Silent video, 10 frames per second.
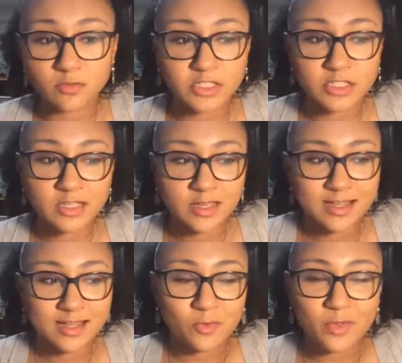which
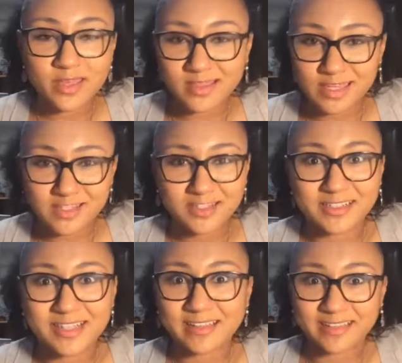we get things on a
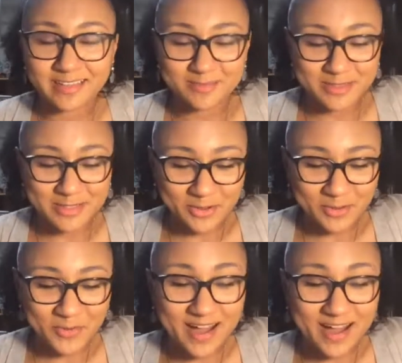daily, let me tell you.